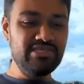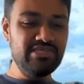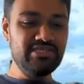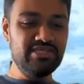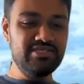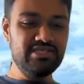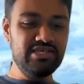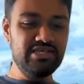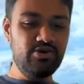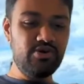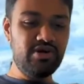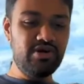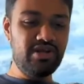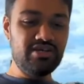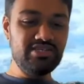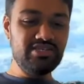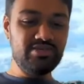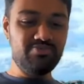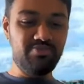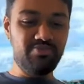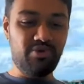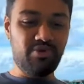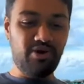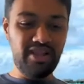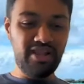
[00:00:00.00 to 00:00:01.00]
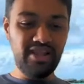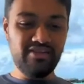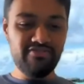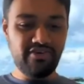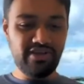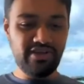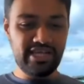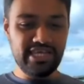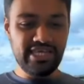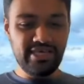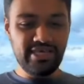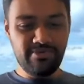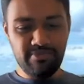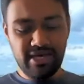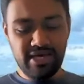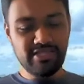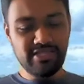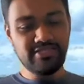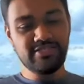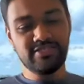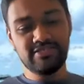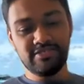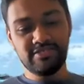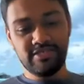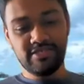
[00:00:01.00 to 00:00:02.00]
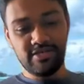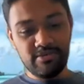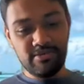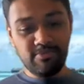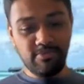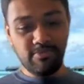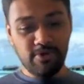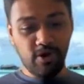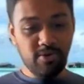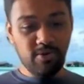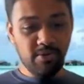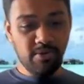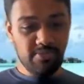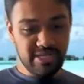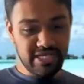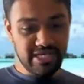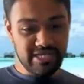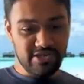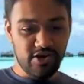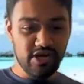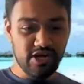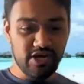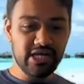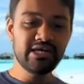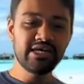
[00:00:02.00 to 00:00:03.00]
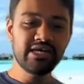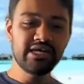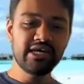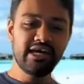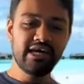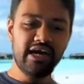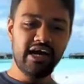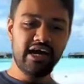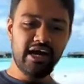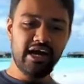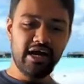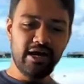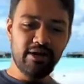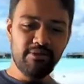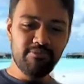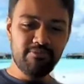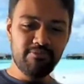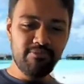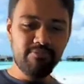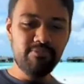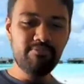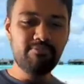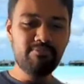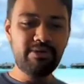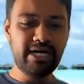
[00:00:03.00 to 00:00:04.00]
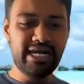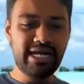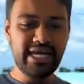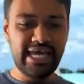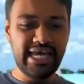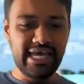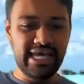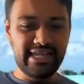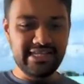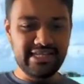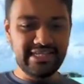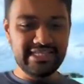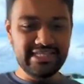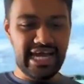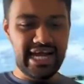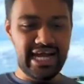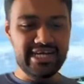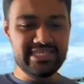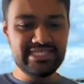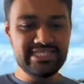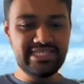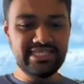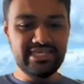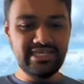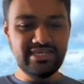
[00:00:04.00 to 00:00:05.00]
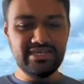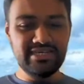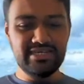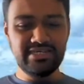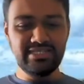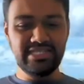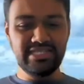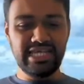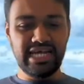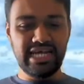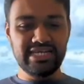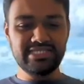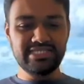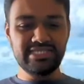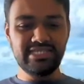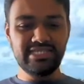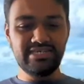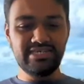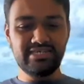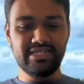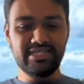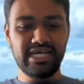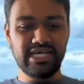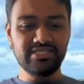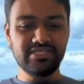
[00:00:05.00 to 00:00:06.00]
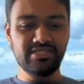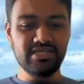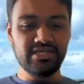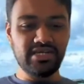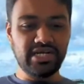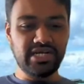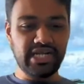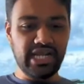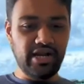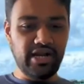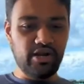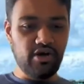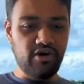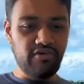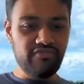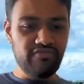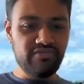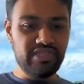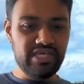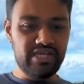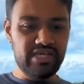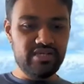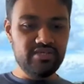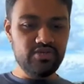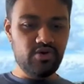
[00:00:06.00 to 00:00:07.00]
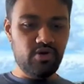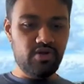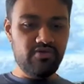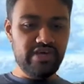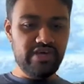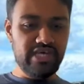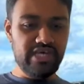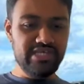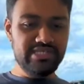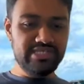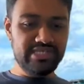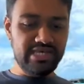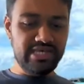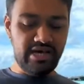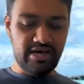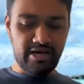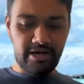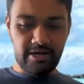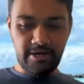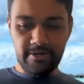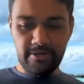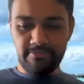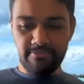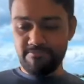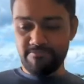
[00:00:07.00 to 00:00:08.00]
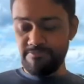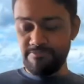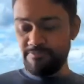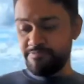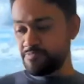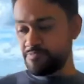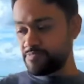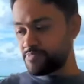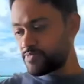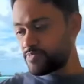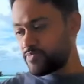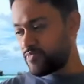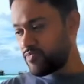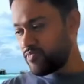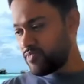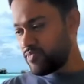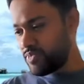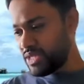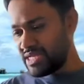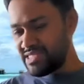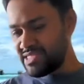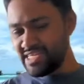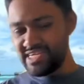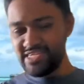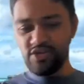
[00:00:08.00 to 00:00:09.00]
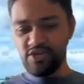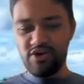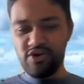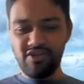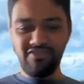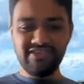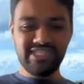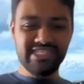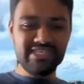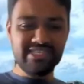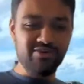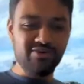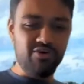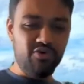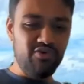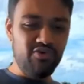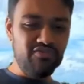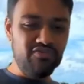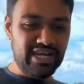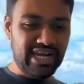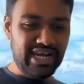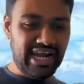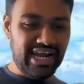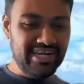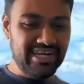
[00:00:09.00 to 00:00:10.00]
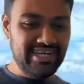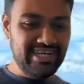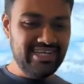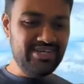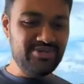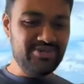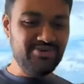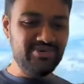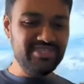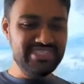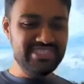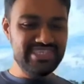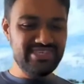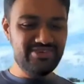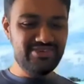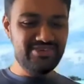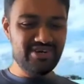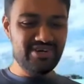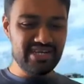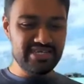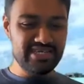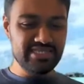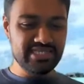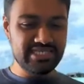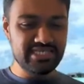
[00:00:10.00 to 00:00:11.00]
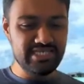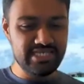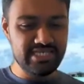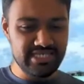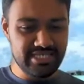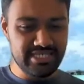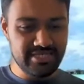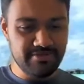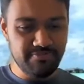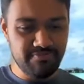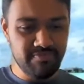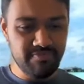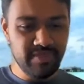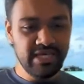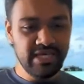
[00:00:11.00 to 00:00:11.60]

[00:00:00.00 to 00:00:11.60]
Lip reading: a zero trust model for emails? Probably not. But again, that's the trade-off. There is always an overhead to a zero trust system.